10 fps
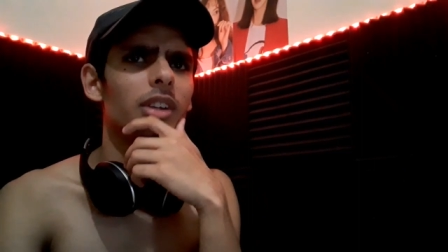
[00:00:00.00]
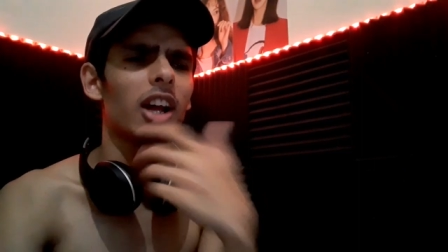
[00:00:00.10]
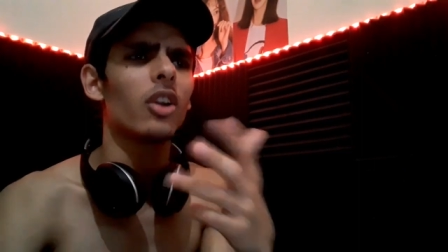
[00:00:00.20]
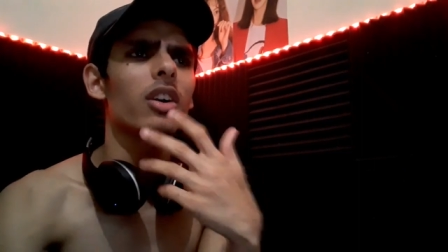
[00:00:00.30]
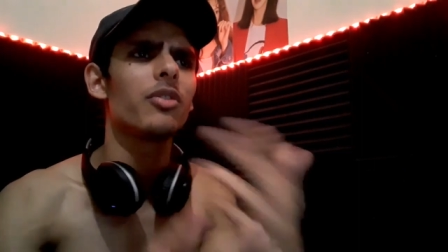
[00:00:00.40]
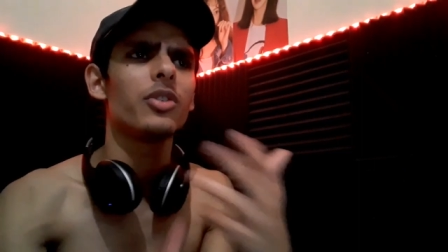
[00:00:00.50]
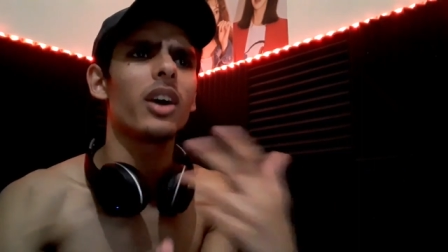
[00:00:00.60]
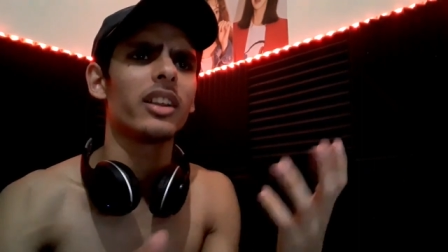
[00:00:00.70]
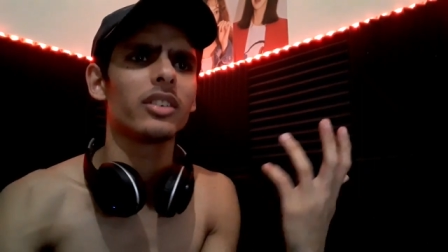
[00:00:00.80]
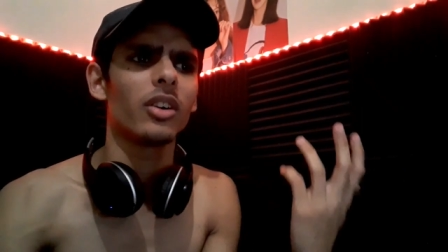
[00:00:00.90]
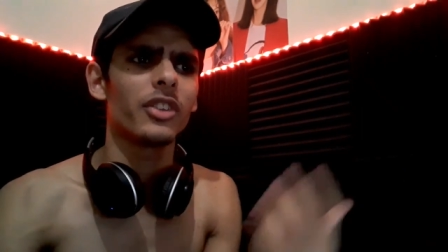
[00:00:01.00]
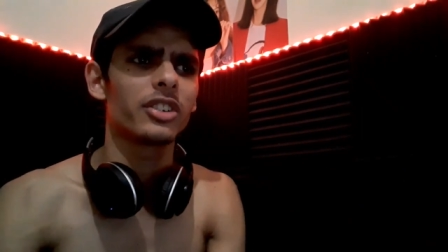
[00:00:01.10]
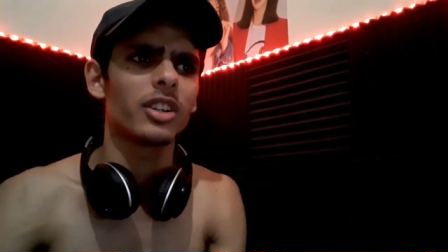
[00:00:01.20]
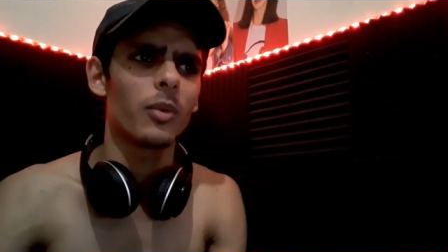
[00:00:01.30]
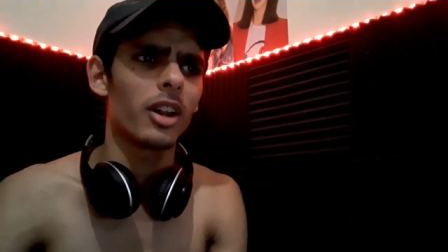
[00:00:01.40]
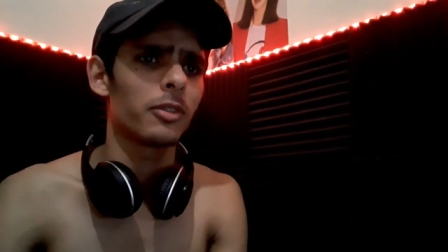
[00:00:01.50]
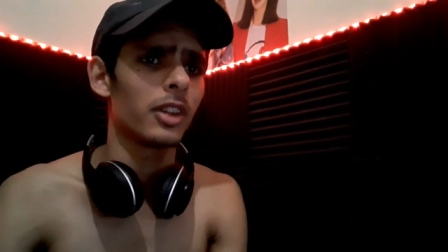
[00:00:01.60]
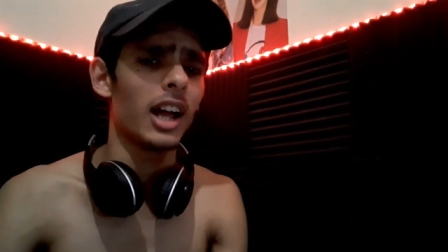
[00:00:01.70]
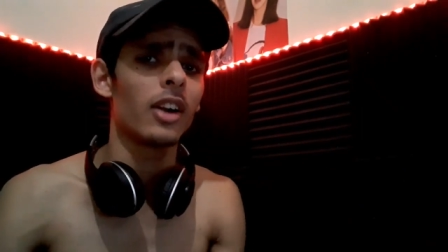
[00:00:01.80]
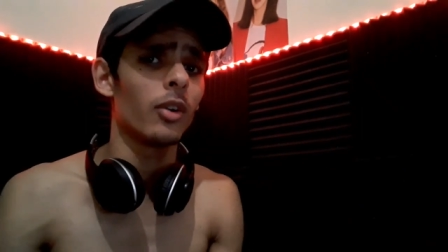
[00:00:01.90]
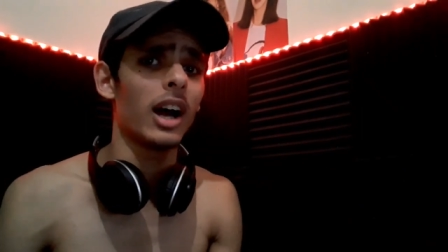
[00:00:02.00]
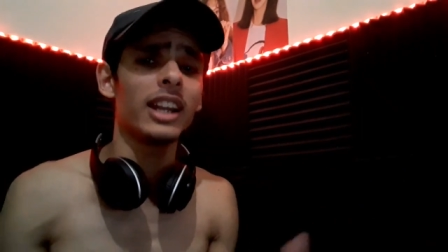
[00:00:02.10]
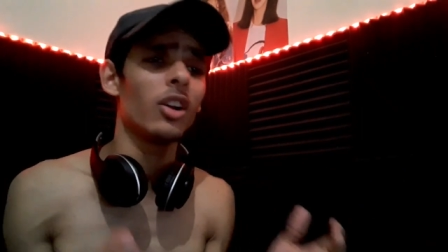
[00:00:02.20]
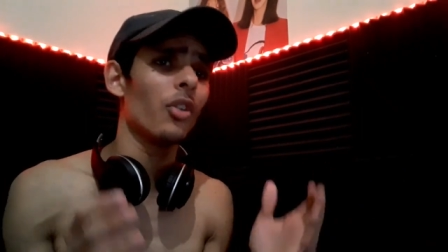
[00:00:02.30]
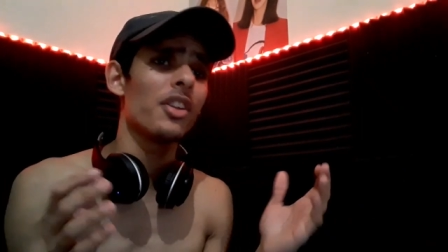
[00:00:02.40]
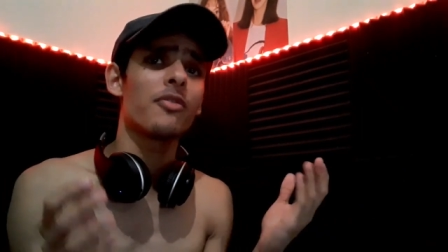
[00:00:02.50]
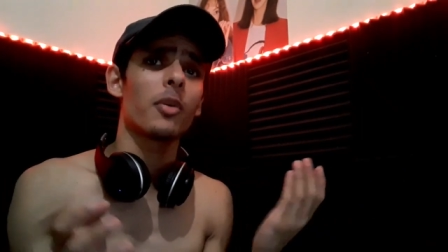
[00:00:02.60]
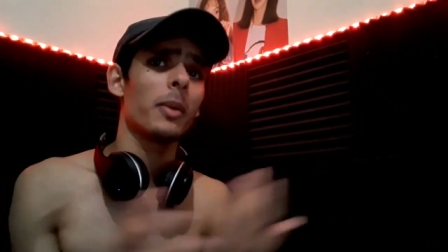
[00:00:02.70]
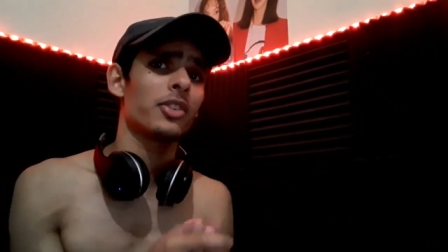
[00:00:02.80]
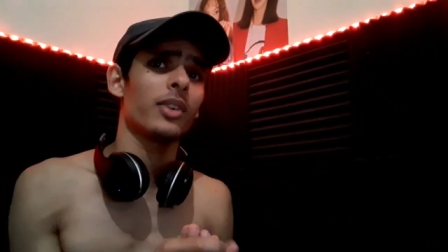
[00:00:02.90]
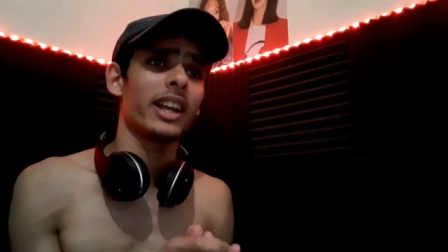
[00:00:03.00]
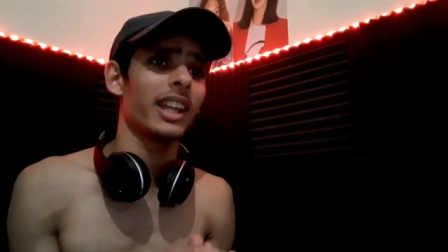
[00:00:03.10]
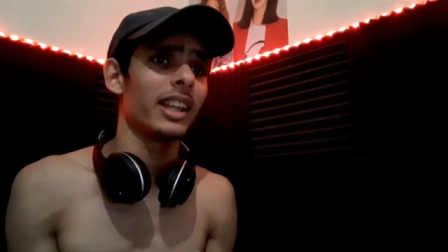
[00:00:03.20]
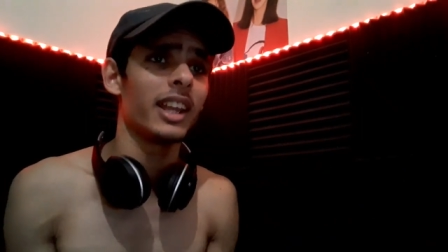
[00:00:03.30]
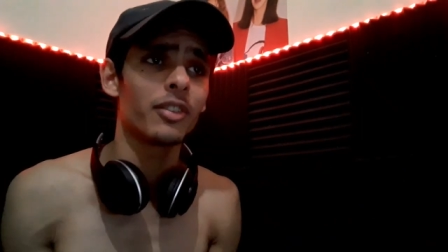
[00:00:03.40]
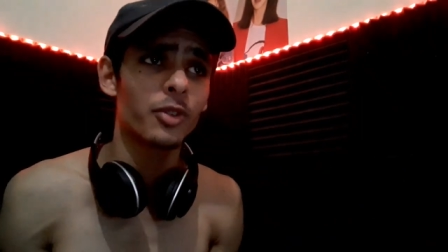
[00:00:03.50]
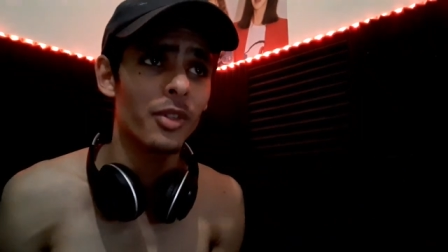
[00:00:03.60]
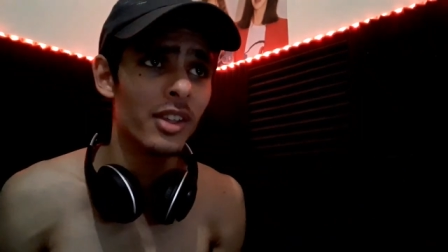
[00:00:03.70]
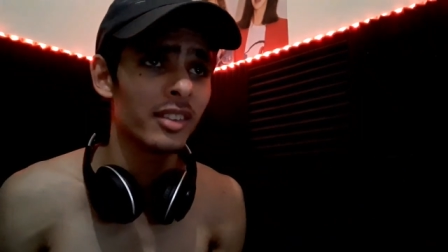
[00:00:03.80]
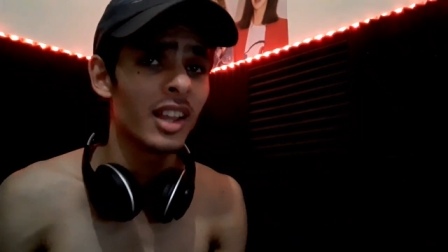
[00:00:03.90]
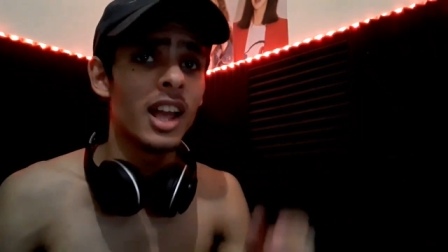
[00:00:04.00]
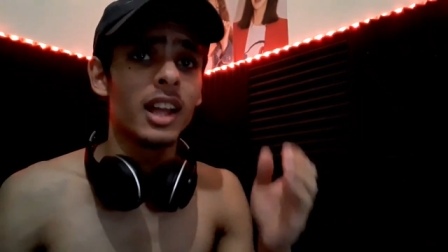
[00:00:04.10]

I don't know if you guys understand what I'm saying. I don't know. I need all the information I can get from this.